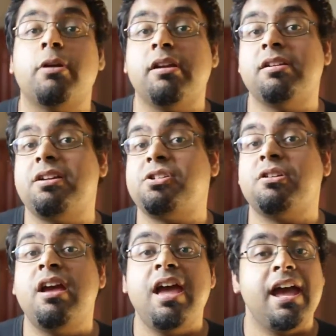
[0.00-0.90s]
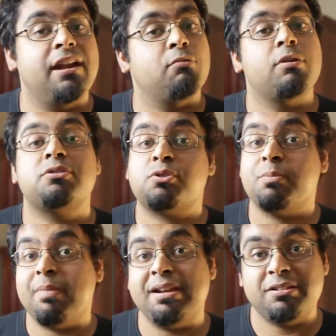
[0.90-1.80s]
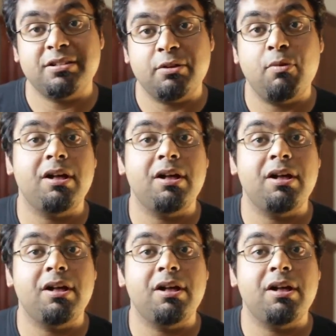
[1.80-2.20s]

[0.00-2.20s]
orientation, and it works tremendously